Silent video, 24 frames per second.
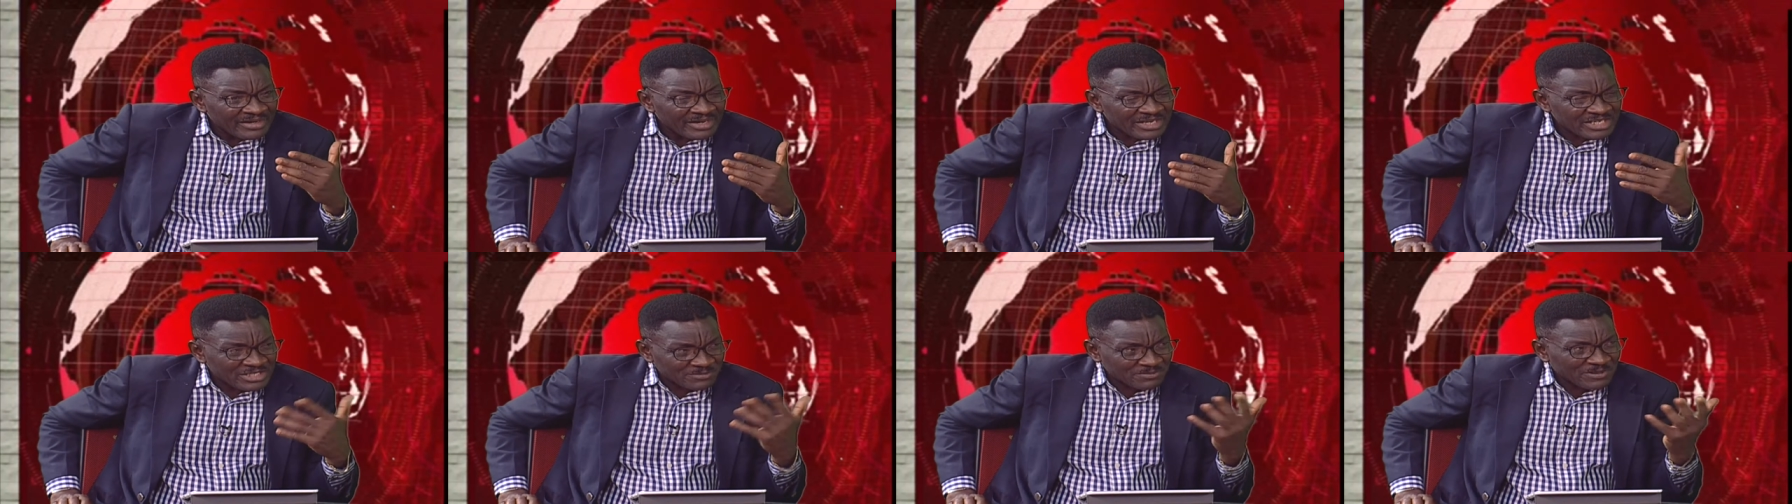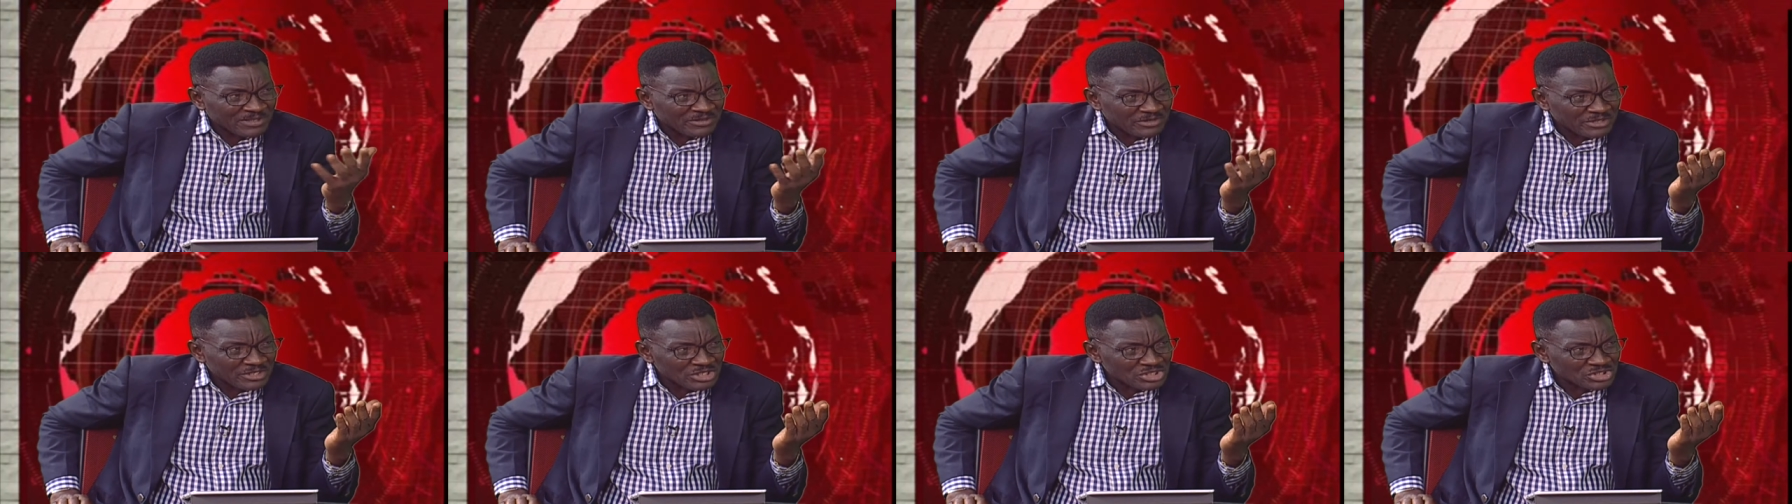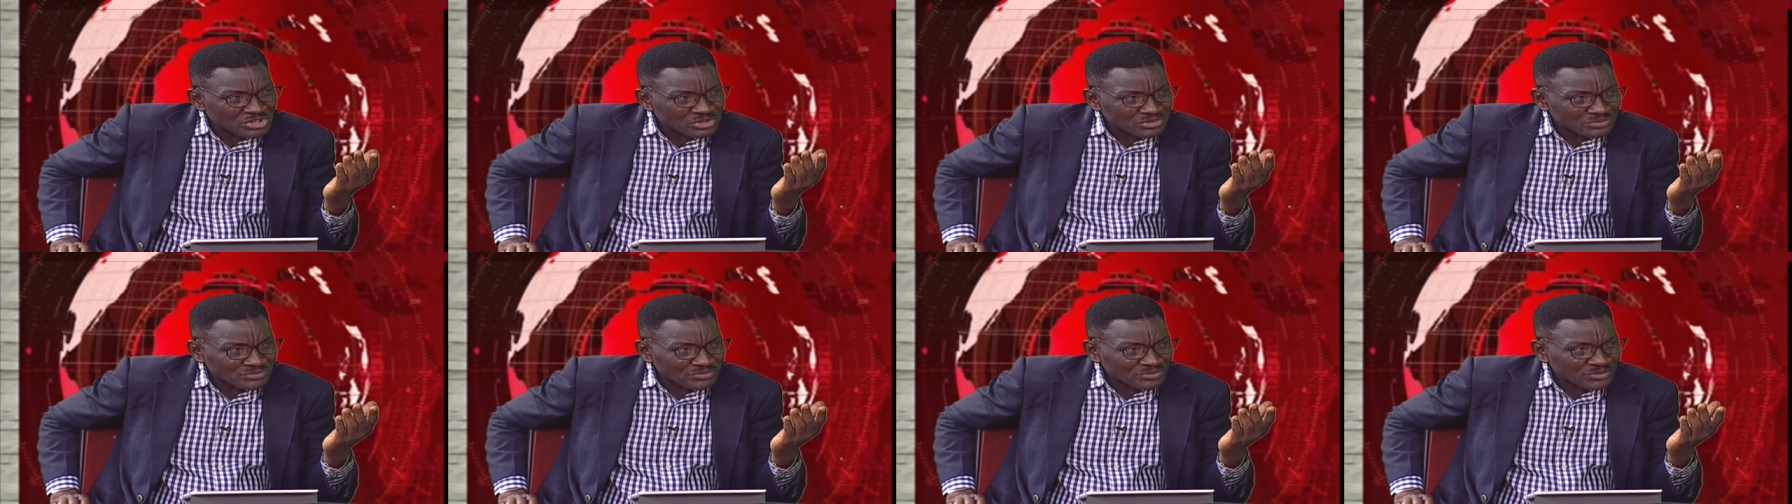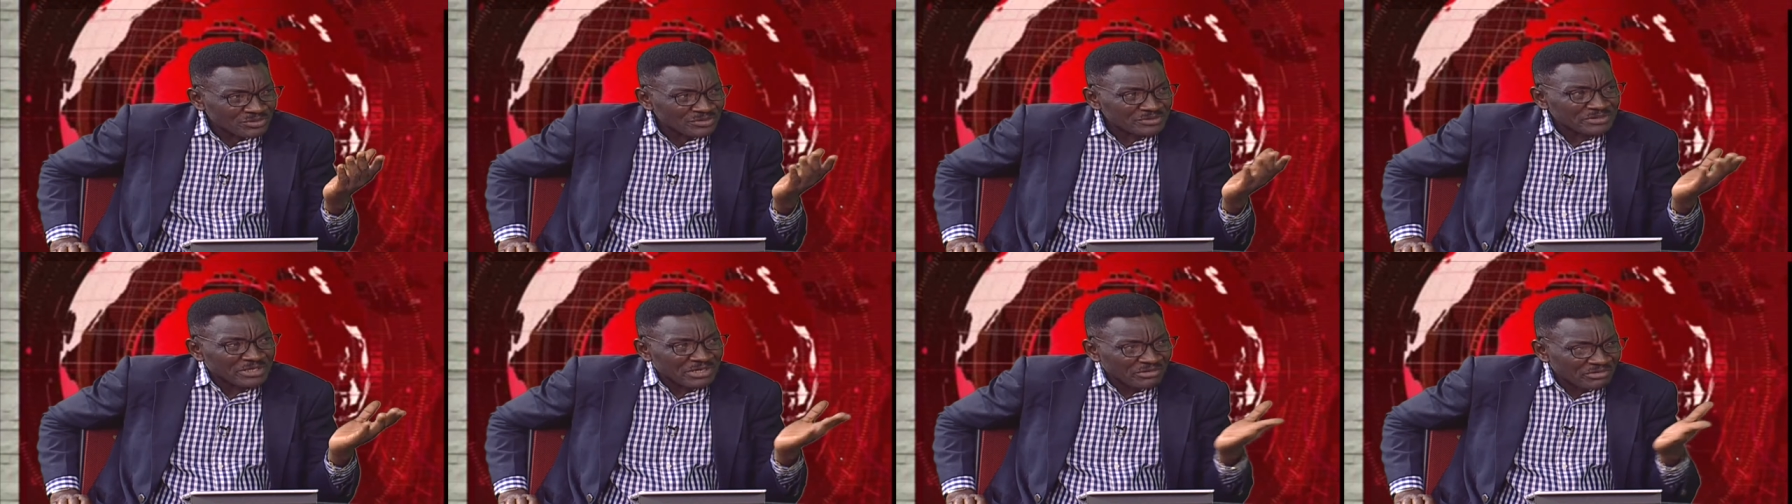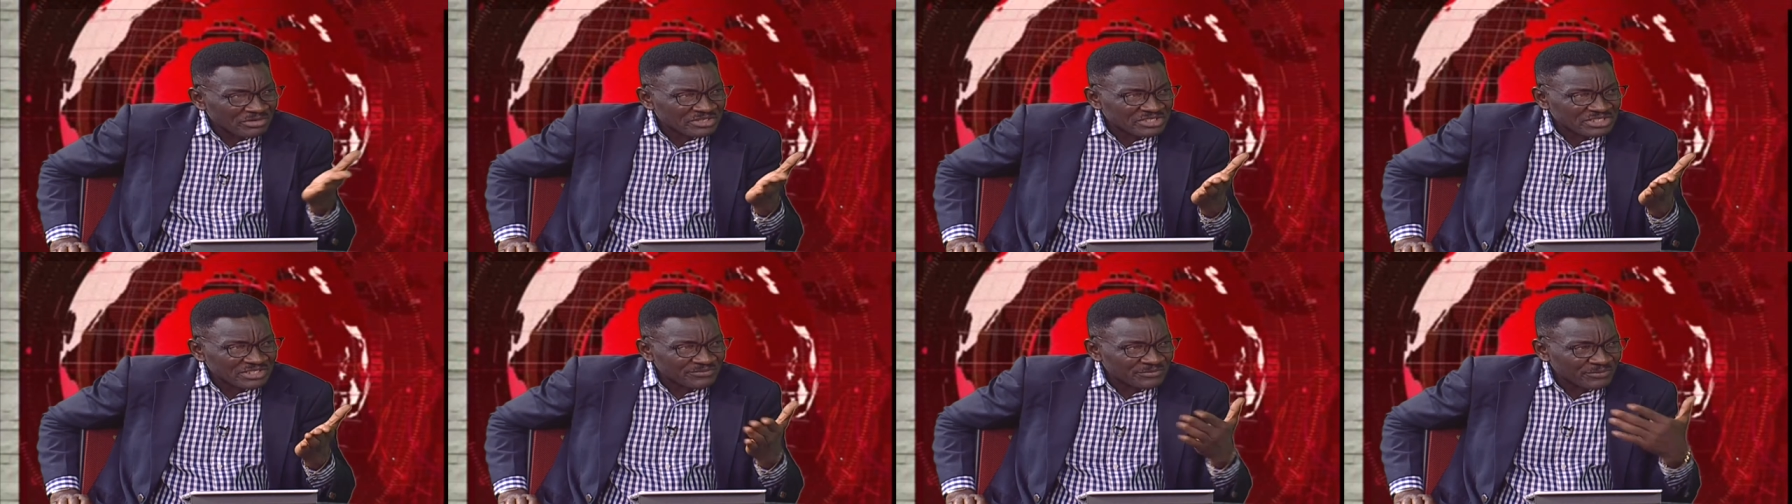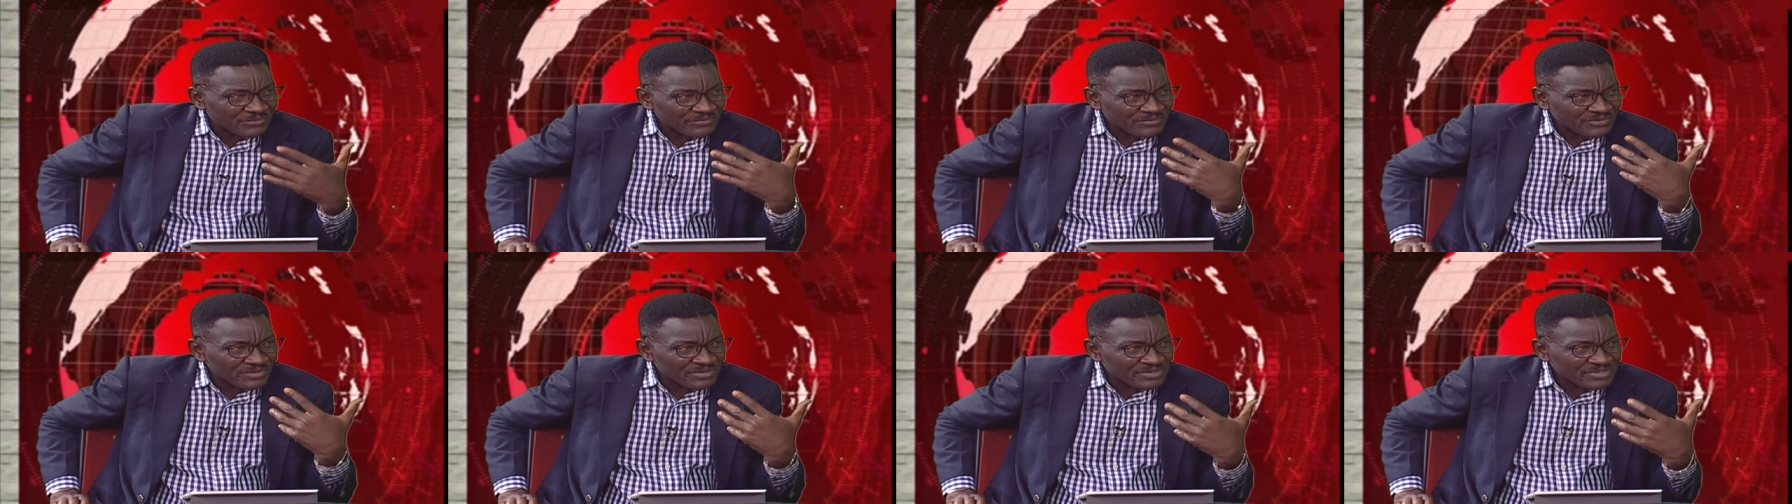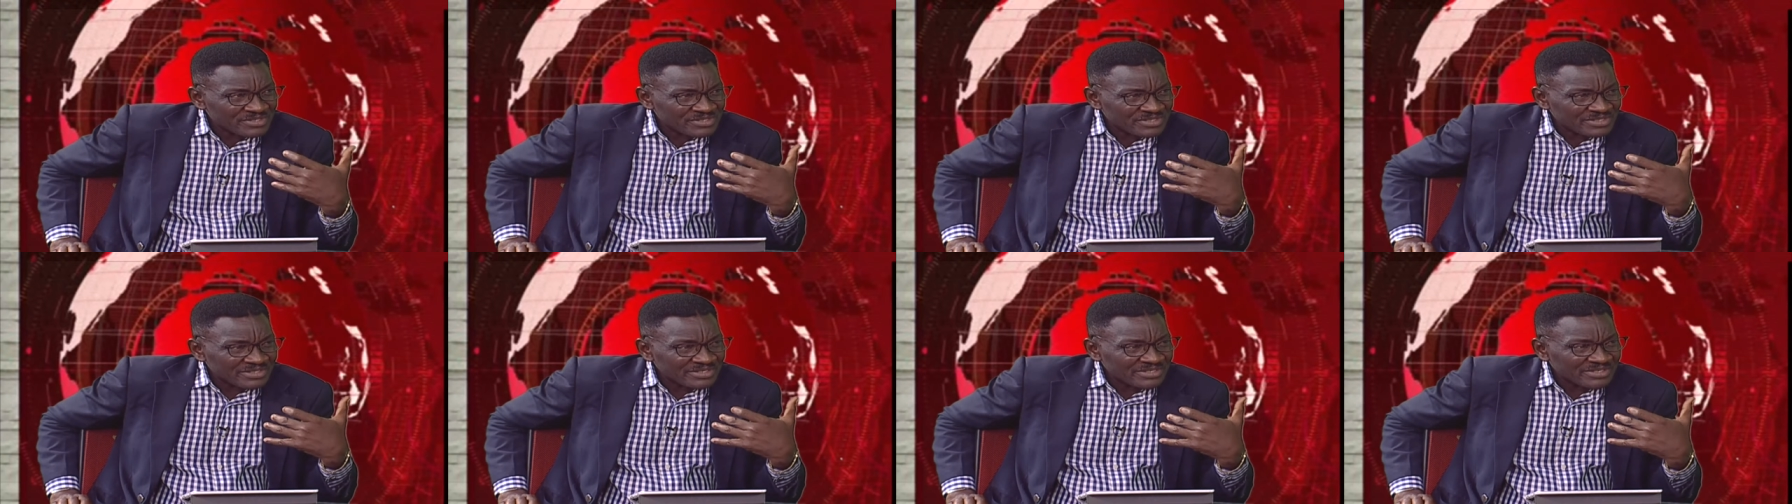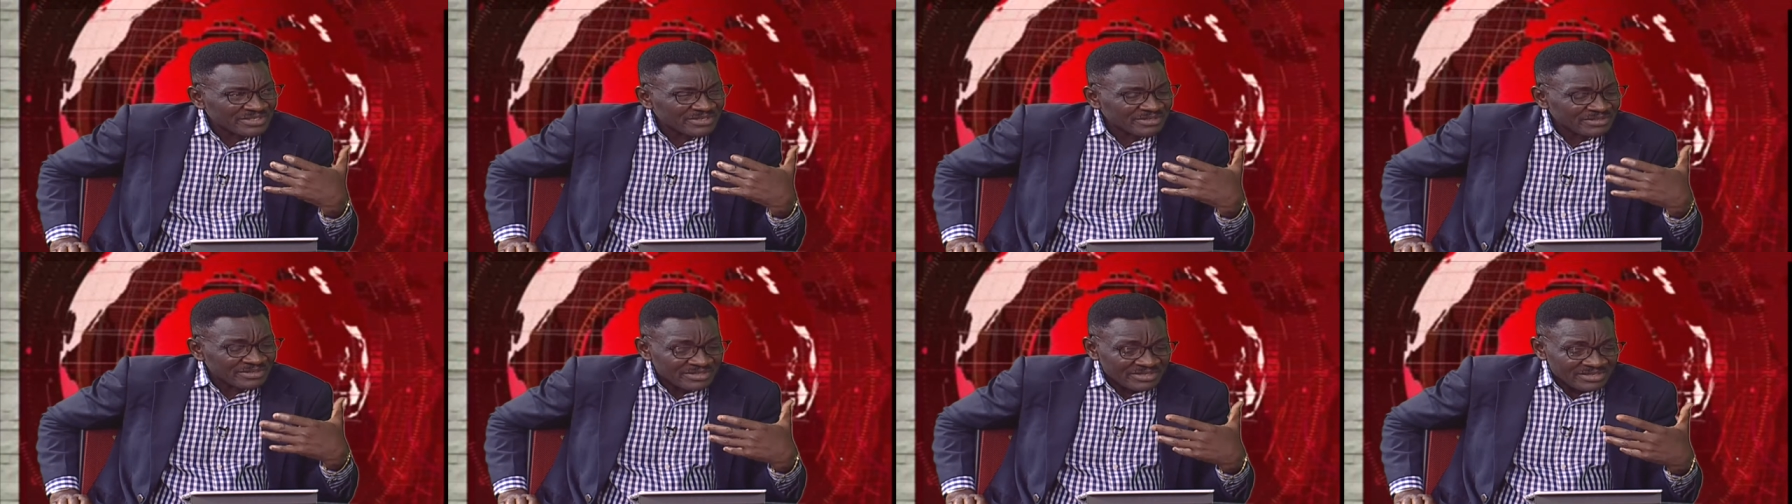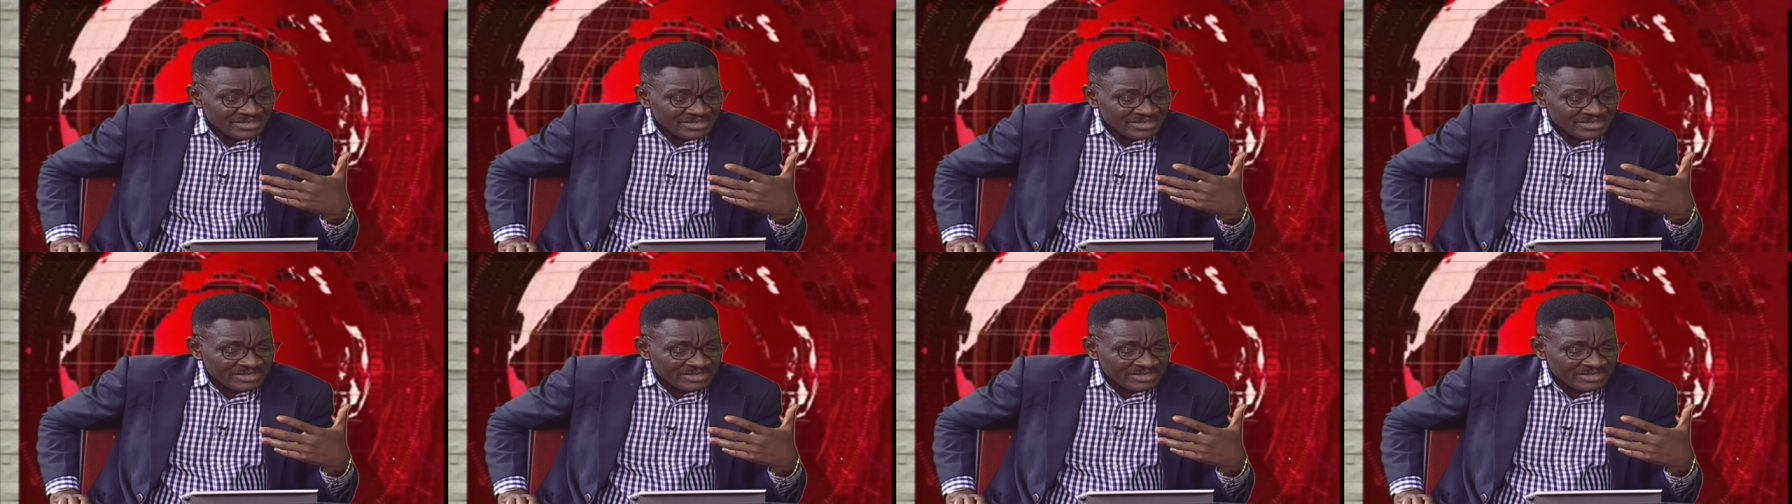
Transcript: explanation or narrative you've just uh, uh,